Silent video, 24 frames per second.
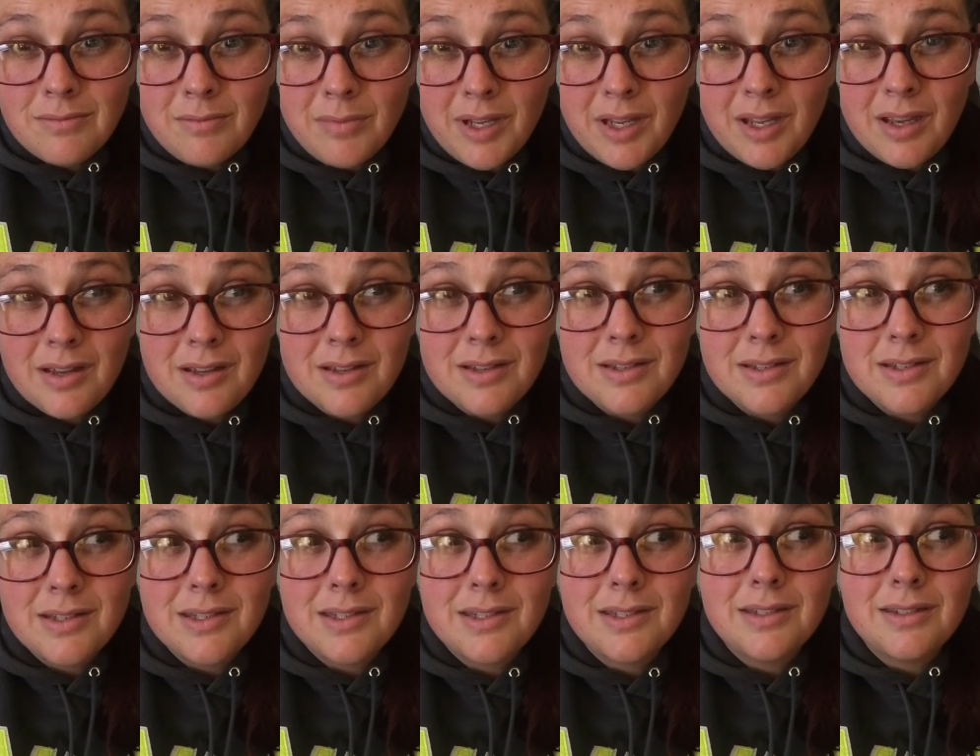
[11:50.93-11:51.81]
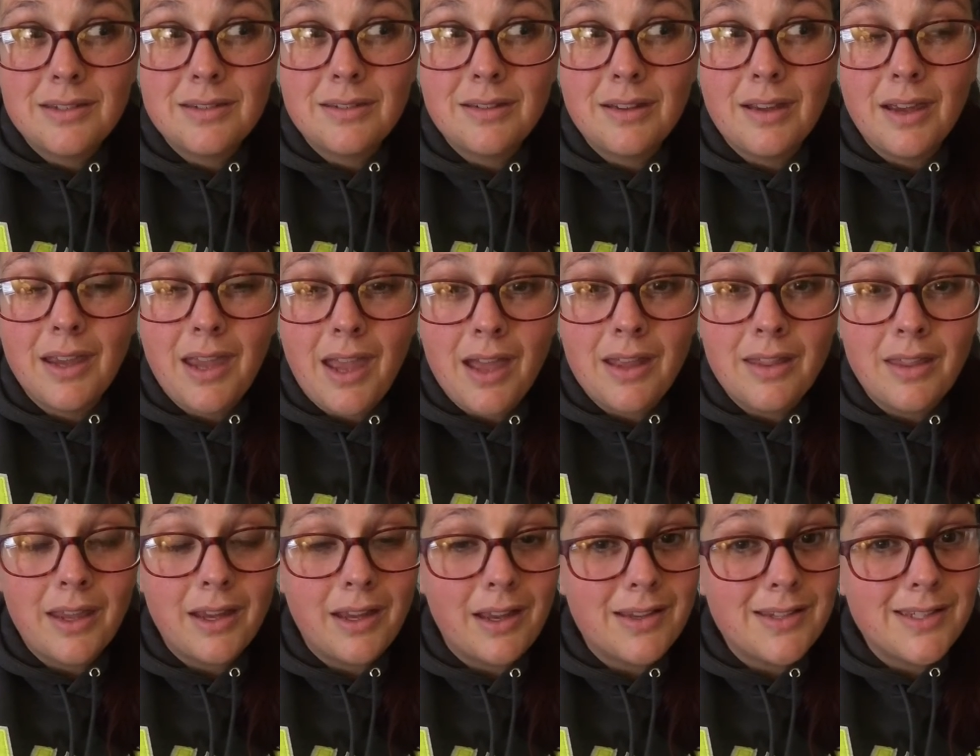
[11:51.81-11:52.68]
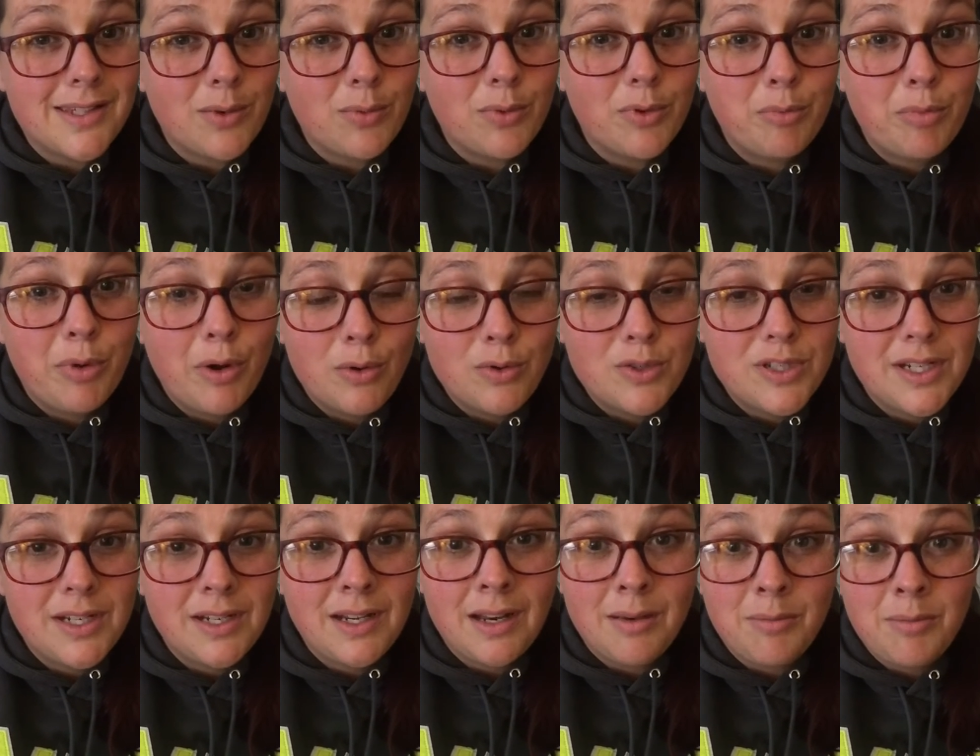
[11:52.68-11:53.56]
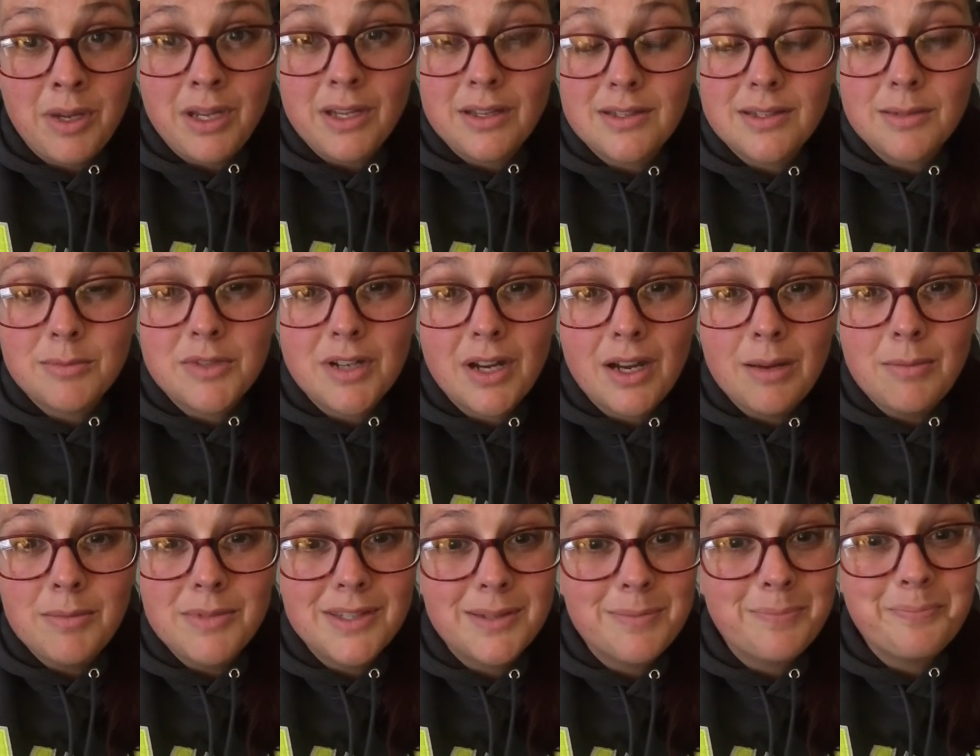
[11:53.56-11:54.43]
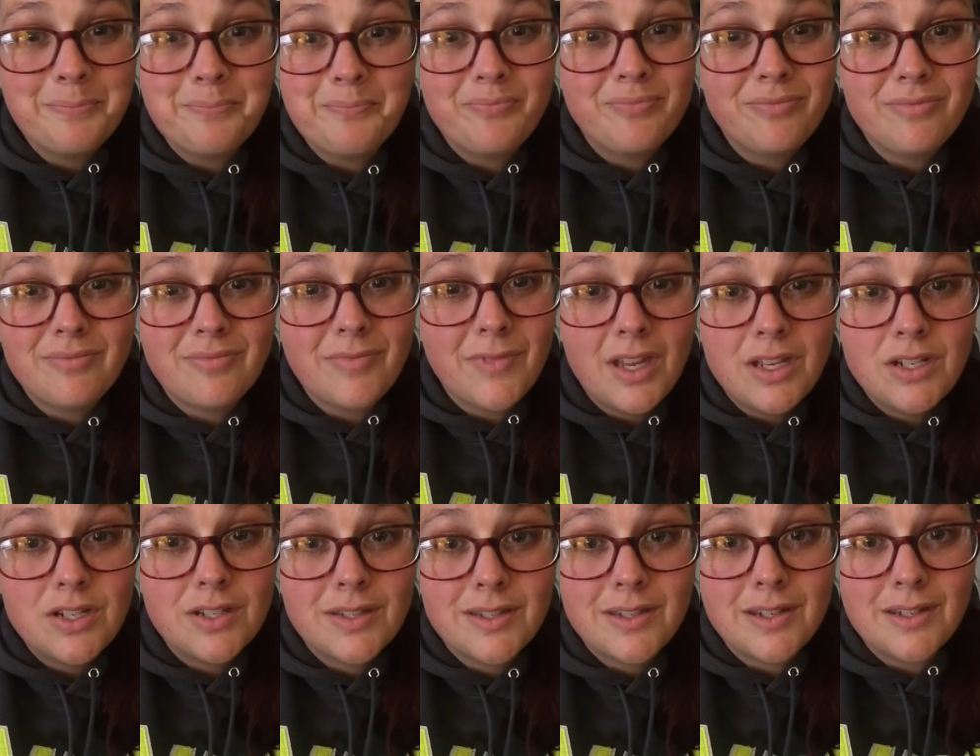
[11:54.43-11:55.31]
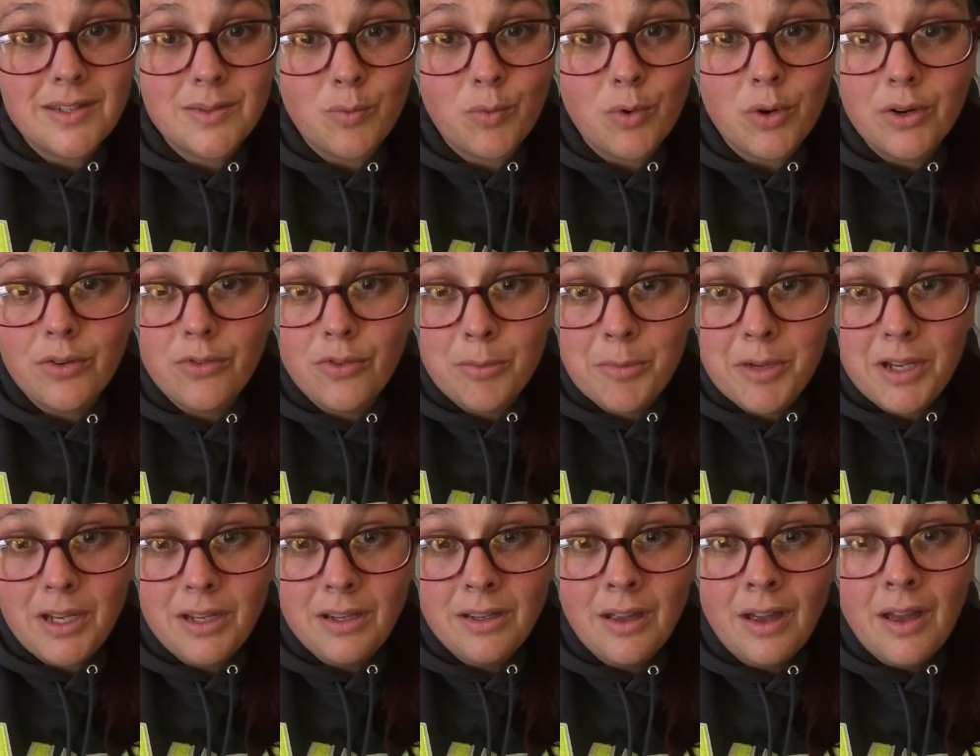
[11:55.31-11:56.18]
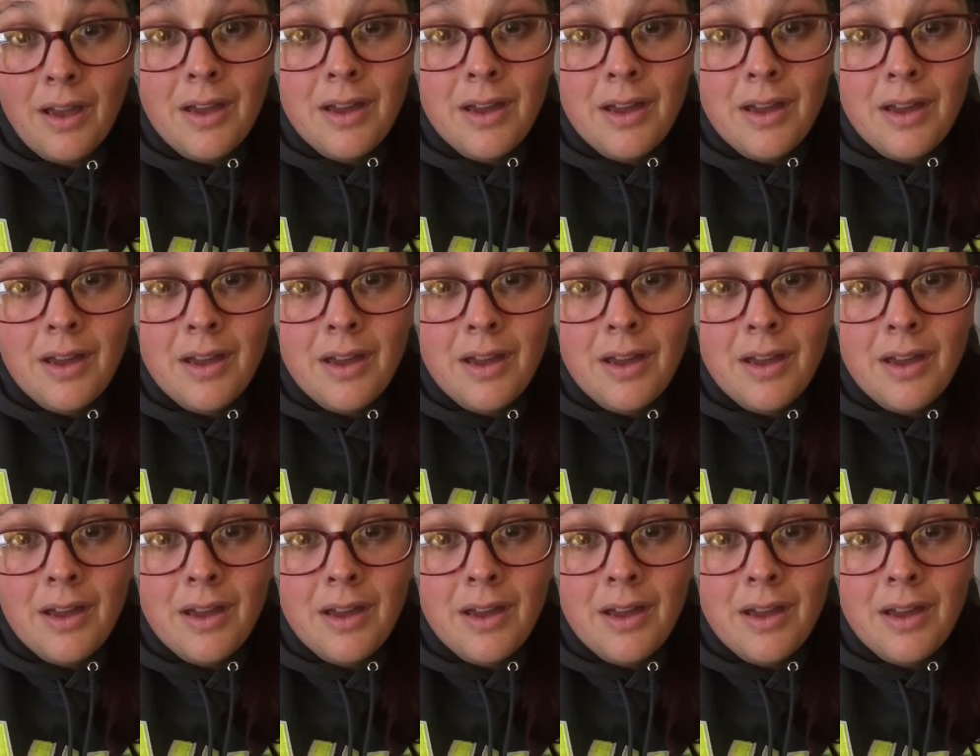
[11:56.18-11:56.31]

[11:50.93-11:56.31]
because, again, like I said, with protein and meat sometimes, it just doesn't work for me.